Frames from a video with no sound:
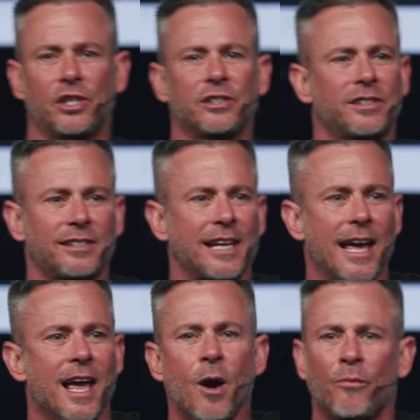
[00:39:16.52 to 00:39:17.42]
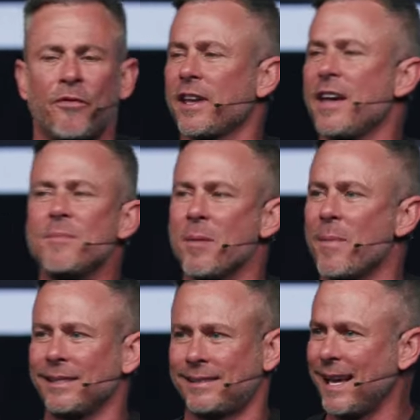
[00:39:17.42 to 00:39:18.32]
just to say, forgive me of
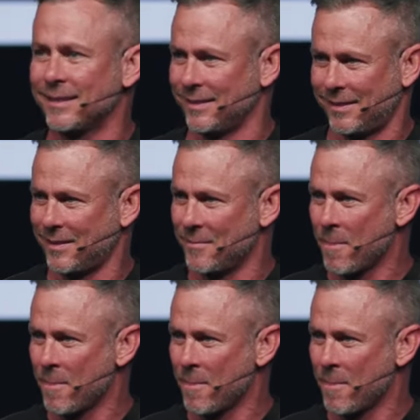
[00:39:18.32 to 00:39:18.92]
my sins.